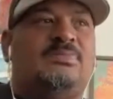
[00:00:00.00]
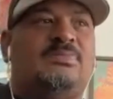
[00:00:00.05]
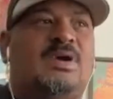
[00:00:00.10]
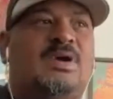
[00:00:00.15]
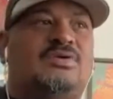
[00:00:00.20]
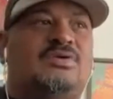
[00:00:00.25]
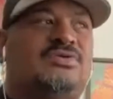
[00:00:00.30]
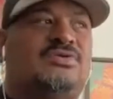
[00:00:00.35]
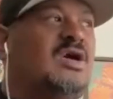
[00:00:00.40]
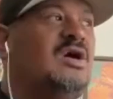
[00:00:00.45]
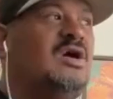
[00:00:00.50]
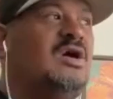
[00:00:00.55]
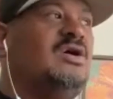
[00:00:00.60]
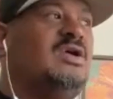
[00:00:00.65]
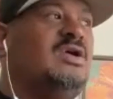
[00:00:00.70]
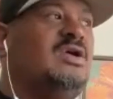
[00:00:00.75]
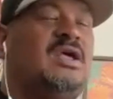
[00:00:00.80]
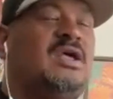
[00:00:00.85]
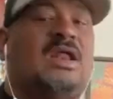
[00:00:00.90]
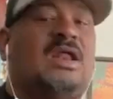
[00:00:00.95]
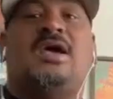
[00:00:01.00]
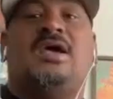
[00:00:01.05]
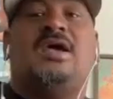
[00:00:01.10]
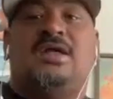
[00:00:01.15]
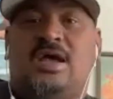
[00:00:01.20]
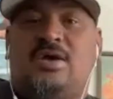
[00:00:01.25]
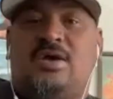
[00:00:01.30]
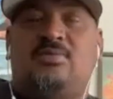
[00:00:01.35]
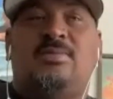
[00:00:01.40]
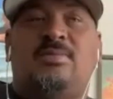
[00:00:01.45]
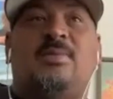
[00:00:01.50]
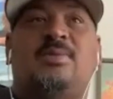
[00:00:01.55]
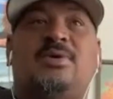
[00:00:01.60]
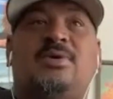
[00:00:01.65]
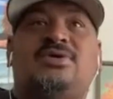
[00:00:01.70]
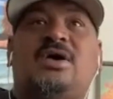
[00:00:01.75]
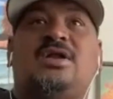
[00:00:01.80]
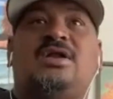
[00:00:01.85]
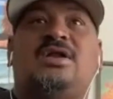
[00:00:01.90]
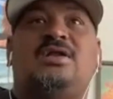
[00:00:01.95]
Uce, and I remember
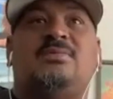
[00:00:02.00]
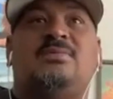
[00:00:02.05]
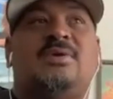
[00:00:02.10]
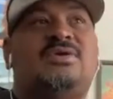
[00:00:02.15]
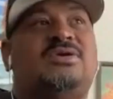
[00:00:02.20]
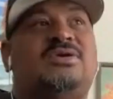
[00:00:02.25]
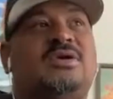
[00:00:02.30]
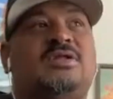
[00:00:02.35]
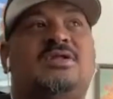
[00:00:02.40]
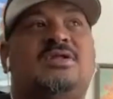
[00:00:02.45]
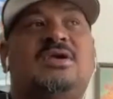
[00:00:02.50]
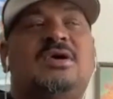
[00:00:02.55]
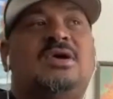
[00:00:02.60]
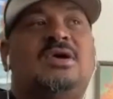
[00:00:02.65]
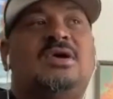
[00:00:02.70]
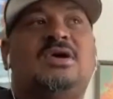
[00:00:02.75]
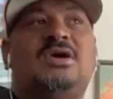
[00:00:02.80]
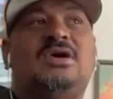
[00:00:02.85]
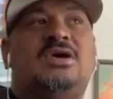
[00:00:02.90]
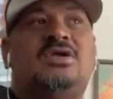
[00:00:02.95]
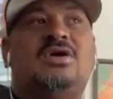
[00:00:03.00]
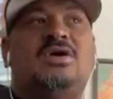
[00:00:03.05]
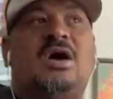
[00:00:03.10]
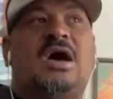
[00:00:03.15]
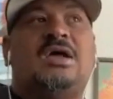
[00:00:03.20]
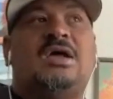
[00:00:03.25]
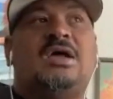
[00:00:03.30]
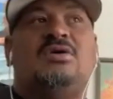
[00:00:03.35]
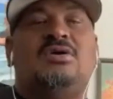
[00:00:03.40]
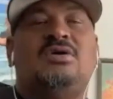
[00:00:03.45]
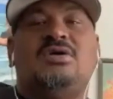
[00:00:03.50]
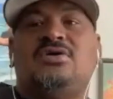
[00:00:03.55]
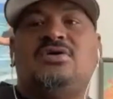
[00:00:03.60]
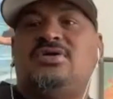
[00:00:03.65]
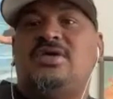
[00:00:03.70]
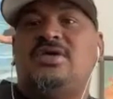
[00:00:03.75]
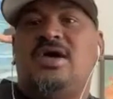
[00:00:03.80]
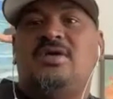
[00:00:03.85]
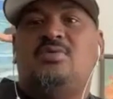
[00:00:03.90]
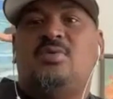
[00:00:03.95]
telling him, I said, I don't
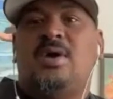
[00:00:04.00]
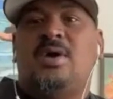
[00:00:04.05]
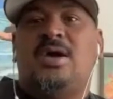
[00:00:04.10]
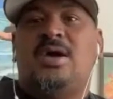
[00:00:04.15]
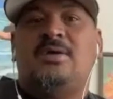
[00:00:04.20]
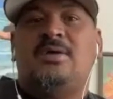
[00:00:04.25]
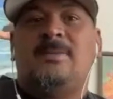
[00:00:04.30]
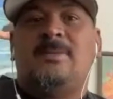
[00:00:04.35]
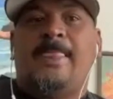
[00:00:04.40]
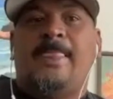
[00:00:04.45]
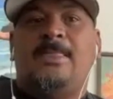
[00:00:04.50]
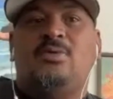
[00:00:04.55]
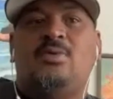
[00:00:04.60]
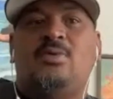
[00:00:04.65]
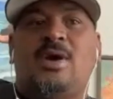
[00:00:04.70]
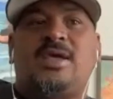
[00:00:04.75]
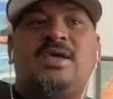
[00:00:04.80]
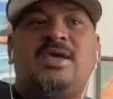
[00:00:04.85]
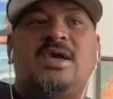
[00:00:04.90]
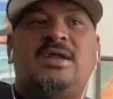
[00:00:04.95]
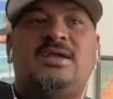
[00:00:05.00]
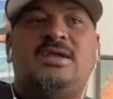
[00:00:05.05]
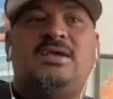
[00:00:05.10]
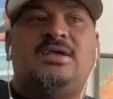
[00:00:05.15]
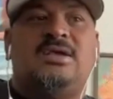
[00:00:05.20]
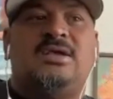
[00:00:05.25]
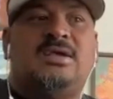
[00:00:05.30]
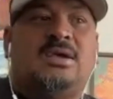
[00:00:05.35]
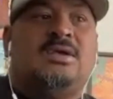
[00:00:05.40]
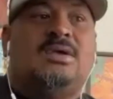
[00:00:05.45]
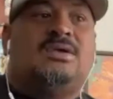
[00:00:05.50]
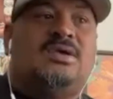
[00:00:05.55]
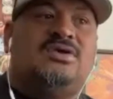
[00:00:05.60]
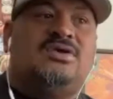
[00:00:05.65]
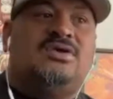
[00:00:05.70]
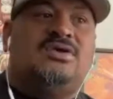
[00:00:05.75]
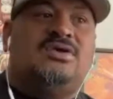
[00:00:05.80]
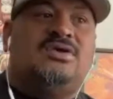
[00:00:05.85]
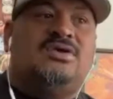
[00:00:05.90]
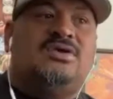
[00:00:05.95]
understand why Kenny
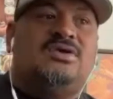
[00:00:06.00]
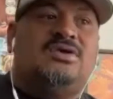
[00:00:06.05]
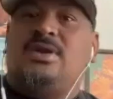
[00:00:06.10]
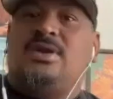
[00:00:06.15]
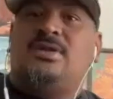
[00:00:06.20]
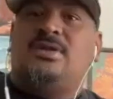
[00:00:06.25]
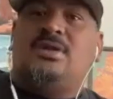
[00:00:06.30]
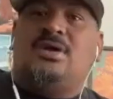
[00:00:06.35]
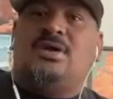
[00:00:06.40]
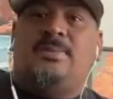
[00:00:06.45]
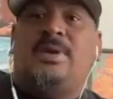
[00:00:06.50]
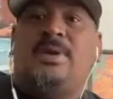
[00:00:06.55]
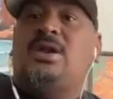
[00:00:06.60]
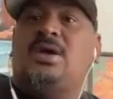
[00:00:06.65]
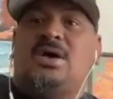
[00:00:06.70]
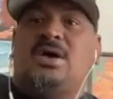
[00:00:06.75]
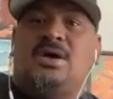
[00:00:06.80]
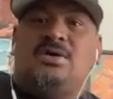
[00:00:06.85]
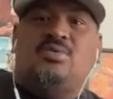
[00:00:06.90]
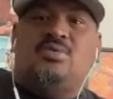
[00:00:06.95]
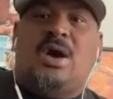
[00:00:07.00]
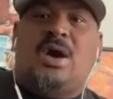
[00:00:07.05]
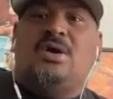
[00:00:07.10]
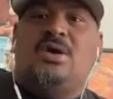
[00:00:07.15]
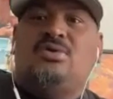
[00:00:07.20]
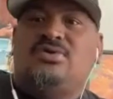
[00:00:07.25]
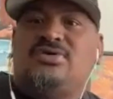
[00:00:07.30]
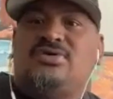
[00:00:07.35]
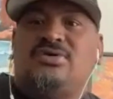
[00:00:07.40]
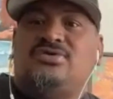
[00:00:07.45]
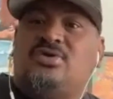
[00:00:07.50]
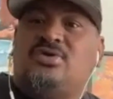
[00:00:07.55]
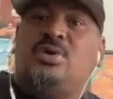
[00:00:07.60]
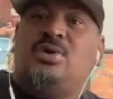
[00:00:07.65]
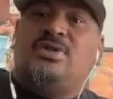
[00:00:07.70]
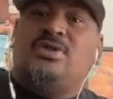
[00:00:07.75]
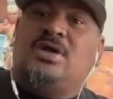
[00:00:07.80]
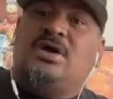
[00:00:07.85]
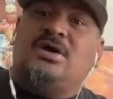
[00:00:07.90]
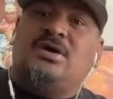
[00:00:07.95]
is doing. I mean, why Uce is
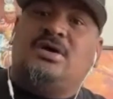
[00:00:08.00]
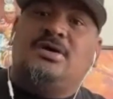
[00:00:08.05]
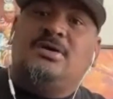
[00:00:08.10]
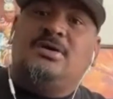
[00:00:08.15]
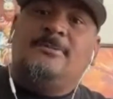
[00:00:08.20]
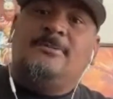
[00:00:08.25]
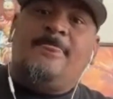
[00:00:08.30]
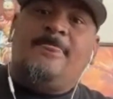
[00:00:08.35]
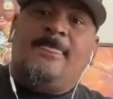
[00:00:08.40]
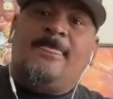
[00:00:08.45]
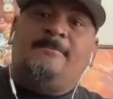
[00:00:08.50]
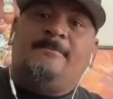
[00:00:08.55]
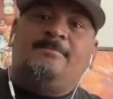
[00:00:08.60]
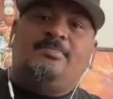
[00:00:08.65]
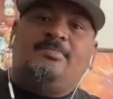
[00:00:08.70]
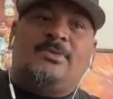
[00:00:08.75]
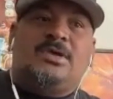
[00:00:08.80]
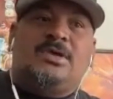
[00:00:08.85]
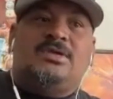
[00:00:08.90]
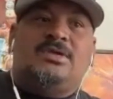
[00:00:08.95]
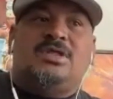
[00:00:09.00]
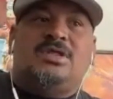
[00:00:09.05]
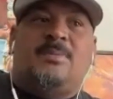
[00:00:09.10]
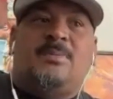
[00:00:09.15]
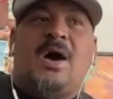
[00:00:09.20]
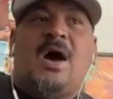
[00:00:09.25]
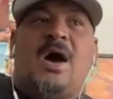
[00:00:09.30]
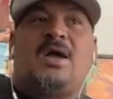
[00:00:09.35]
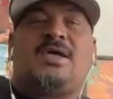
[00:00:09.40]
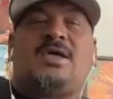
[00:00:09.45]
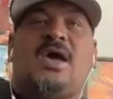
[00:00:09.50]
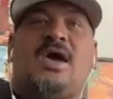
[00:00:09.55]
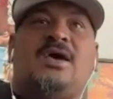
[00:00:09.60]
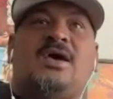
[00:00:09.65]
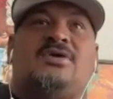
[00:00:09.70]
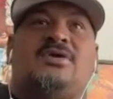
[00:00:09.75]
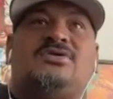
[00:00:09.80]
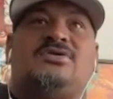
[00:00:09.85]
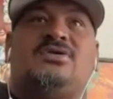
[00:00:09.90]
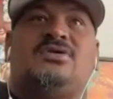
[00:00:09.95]
doing the
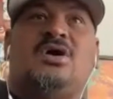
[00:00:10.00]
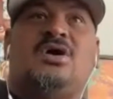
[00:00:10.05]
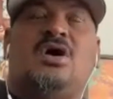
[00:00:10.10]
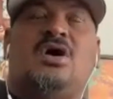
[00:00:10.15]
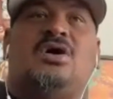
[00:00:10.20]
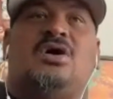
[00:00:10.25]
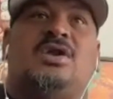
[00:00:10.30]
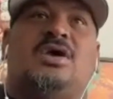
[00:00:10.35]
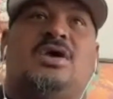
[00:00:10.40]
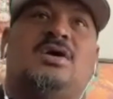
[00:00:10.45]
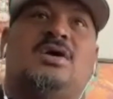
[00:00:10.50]
podcast on